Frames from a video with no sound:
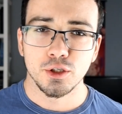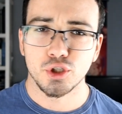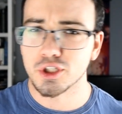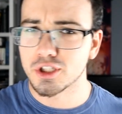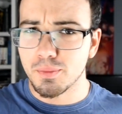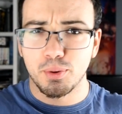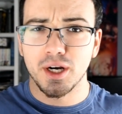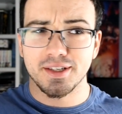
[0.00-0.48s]

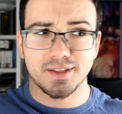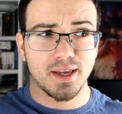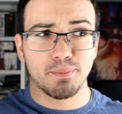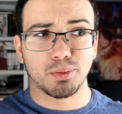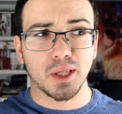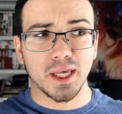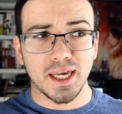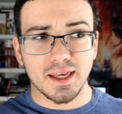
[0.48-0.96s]
Just to put it
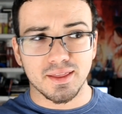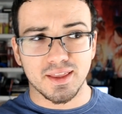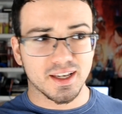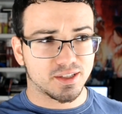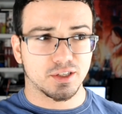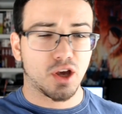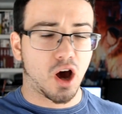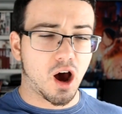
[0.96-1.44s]
simply,
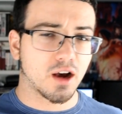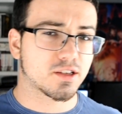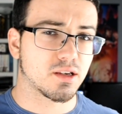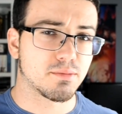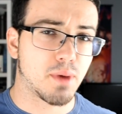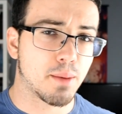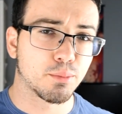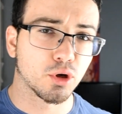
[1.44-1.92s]
this
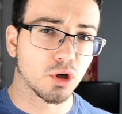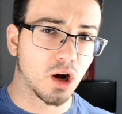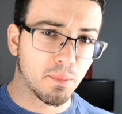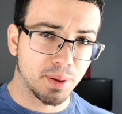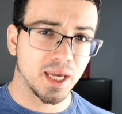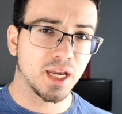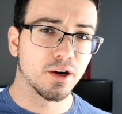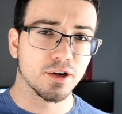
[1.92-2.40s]
Yakuza member
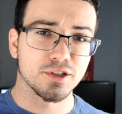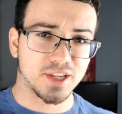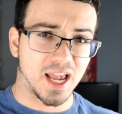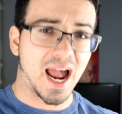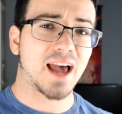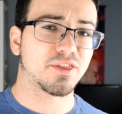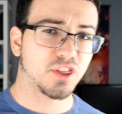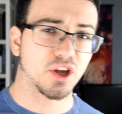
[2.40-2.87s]
appears
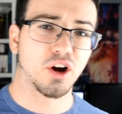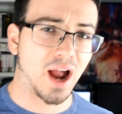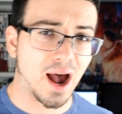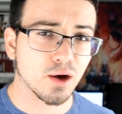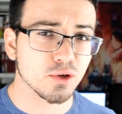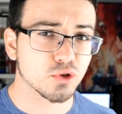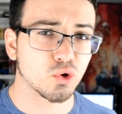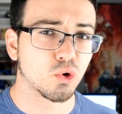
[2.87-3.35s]
at their
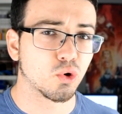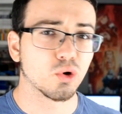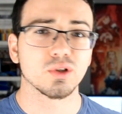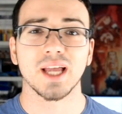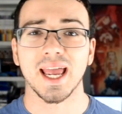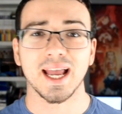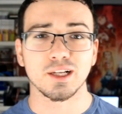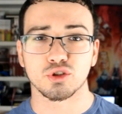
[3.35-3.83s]

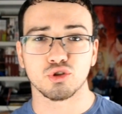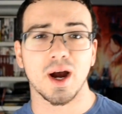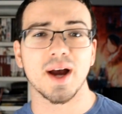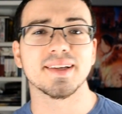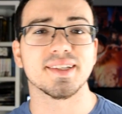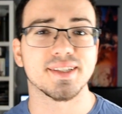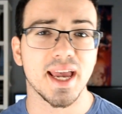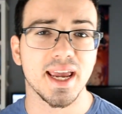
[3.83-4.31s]
household and
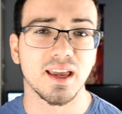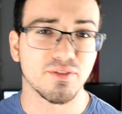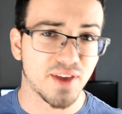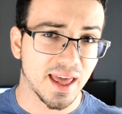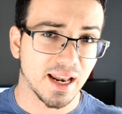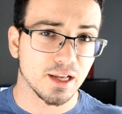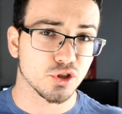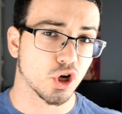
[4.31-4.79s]
tries to take
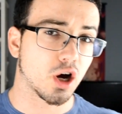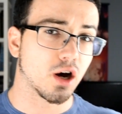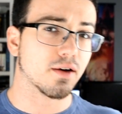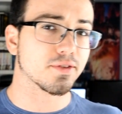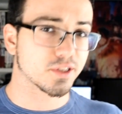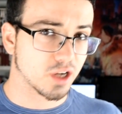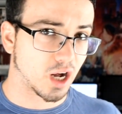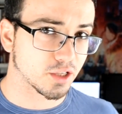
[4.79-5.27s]
advantage
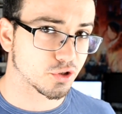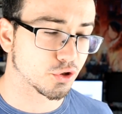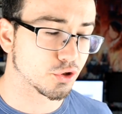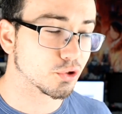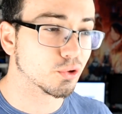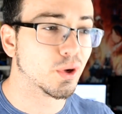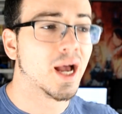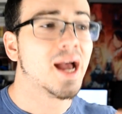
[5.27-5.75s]
of
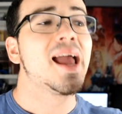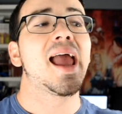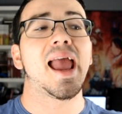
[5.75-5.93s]
Satoru